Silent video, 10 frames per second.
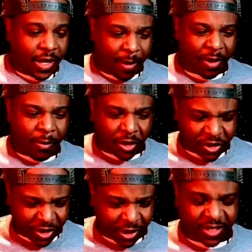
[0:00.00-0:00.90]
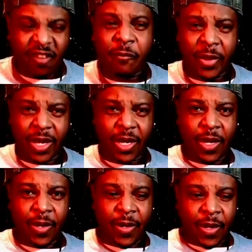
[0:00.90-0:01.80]
keeping your emotions to yourself, but
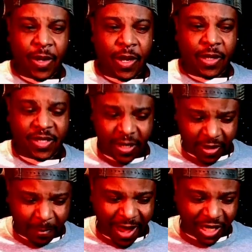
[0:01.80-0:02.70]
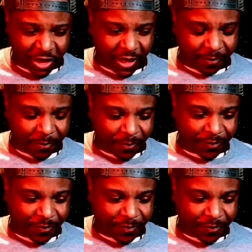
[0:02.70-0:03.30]
still compassionate.